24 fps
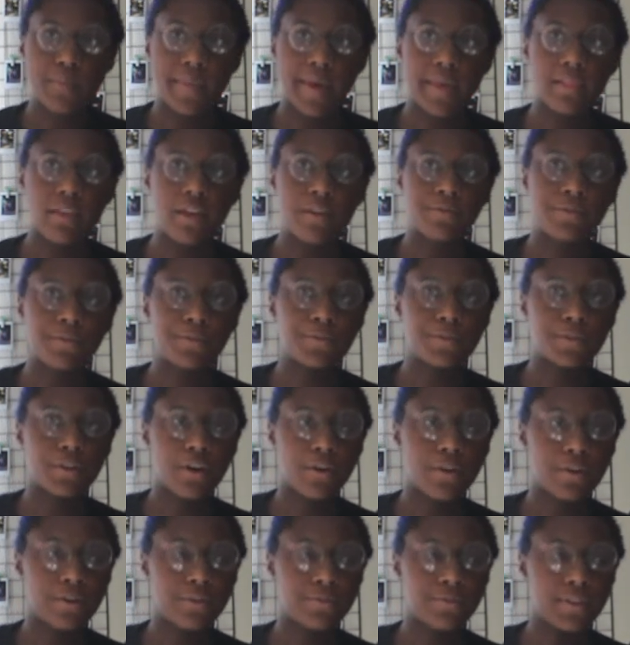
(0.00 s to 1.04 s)
my love of
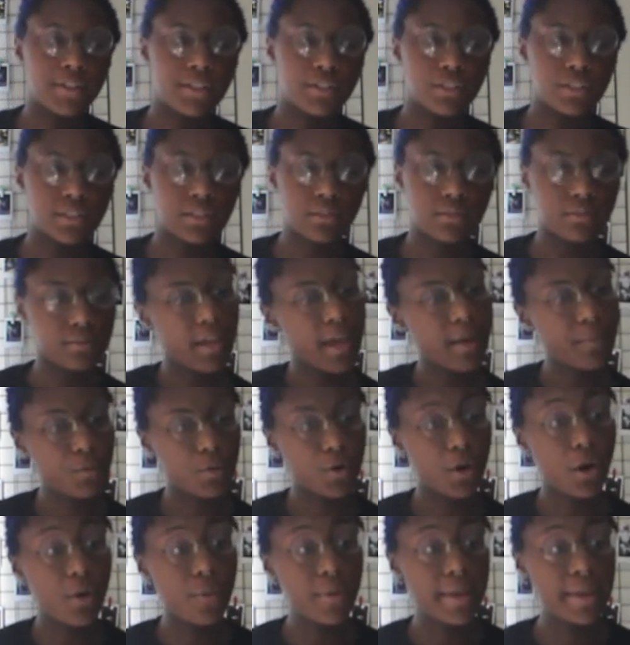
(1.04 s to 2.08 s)
photography just kept
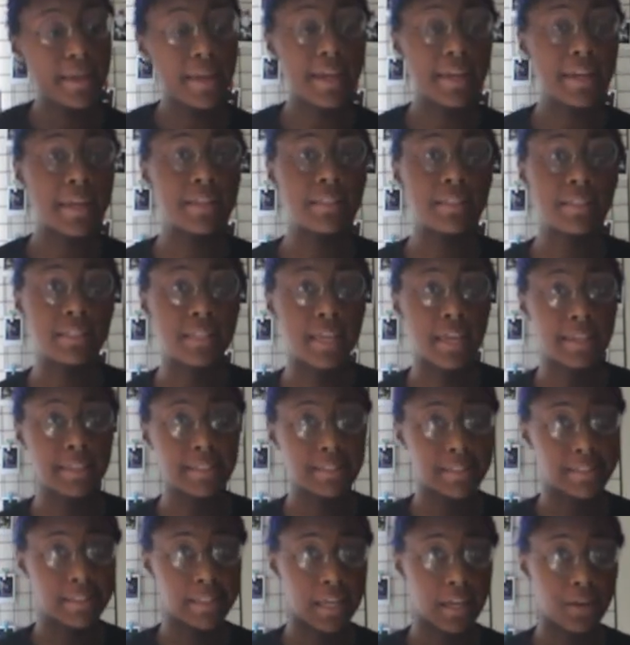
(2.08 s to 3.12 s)
growing and I decided
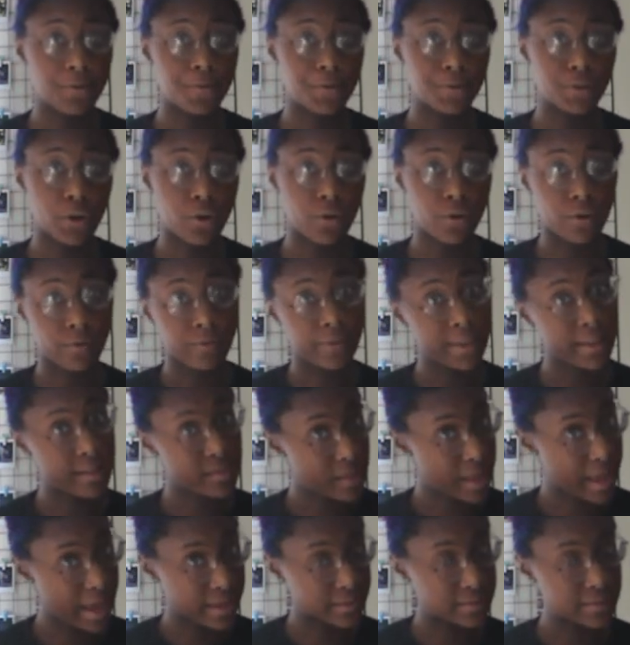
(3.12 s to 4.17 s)
to take a photography
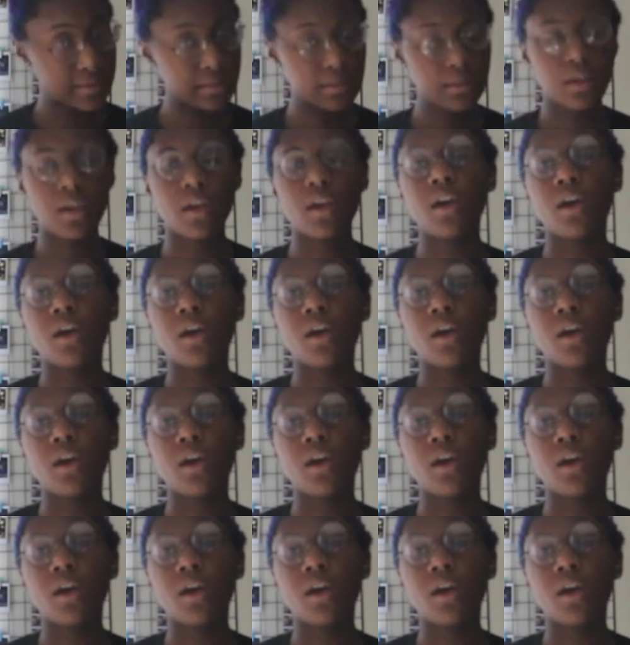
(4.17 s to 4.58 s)
class.